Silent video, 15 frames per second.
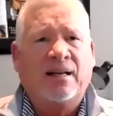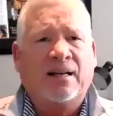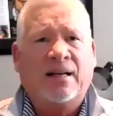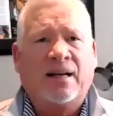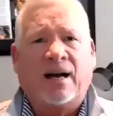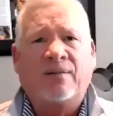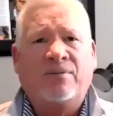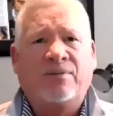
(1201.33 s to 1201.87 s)

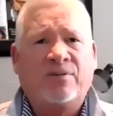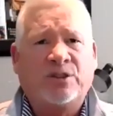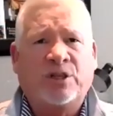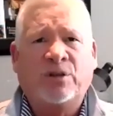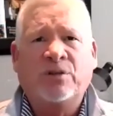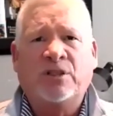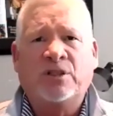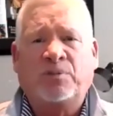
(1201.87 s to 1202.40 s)
I, I've
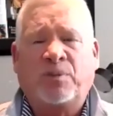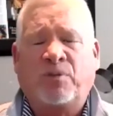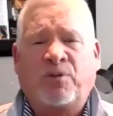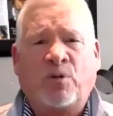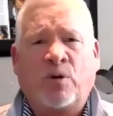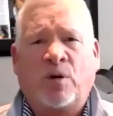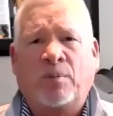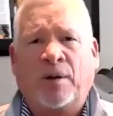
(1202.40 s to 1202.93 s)
shown this
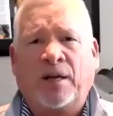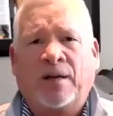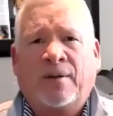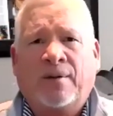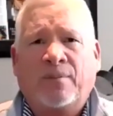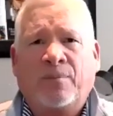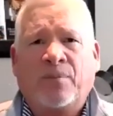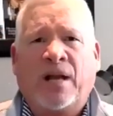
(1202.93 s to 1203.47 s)
before, but
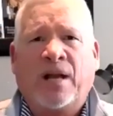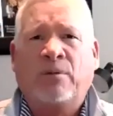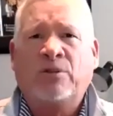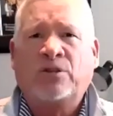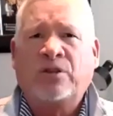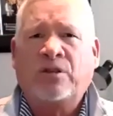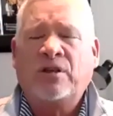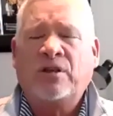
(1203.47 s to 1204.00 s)
I
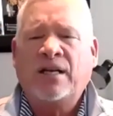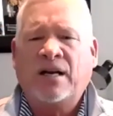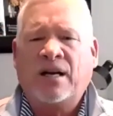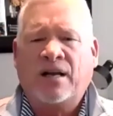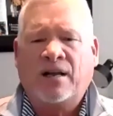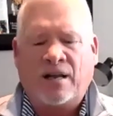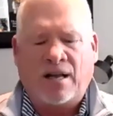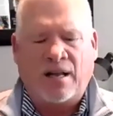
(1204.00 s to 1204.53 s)
was looking
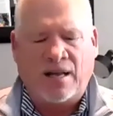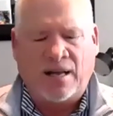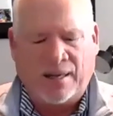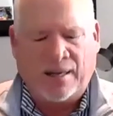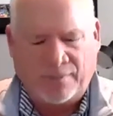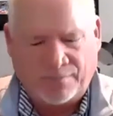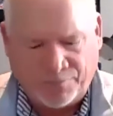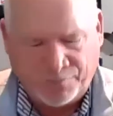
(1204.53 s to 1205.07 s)

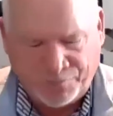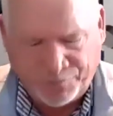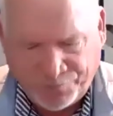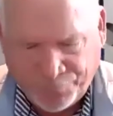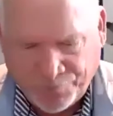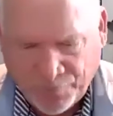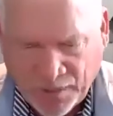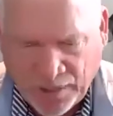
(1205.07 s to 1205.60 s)
online.
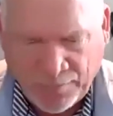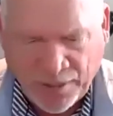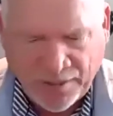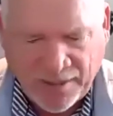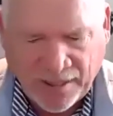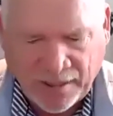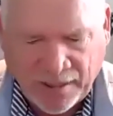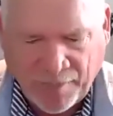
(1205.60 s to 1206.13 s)
I'm going to
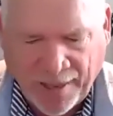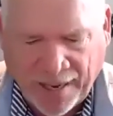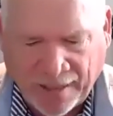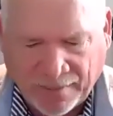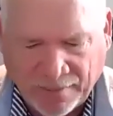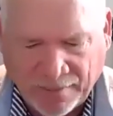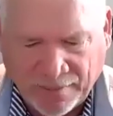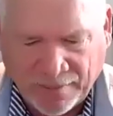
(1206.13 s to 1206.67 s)
take you back.
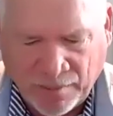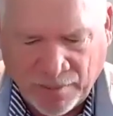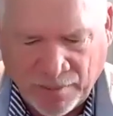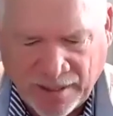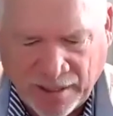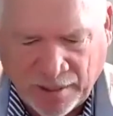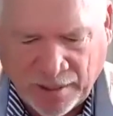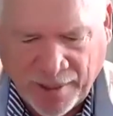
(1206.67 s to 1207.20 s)
I'm going
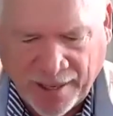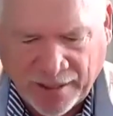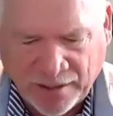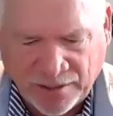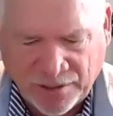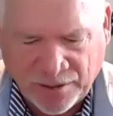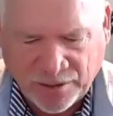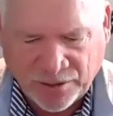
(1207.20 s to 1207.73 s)
to take you back
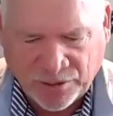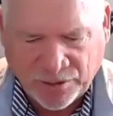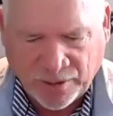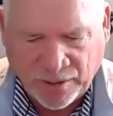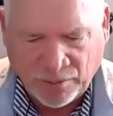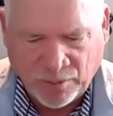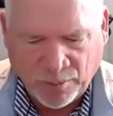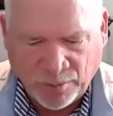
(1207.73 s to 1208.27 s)
and share
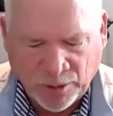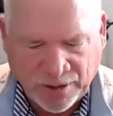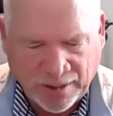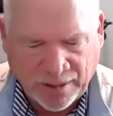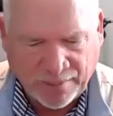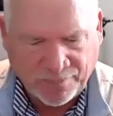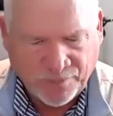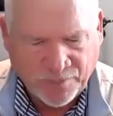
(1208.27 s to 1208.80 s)
screen. I
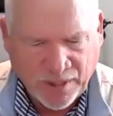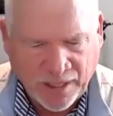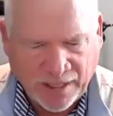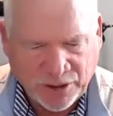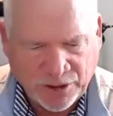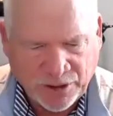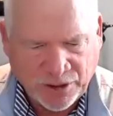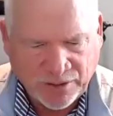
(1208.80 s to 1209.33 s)
got
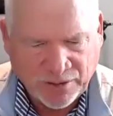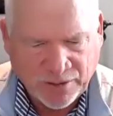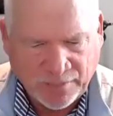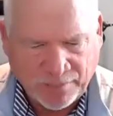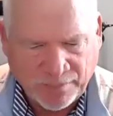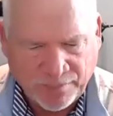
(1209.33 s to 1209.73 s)
to show you something.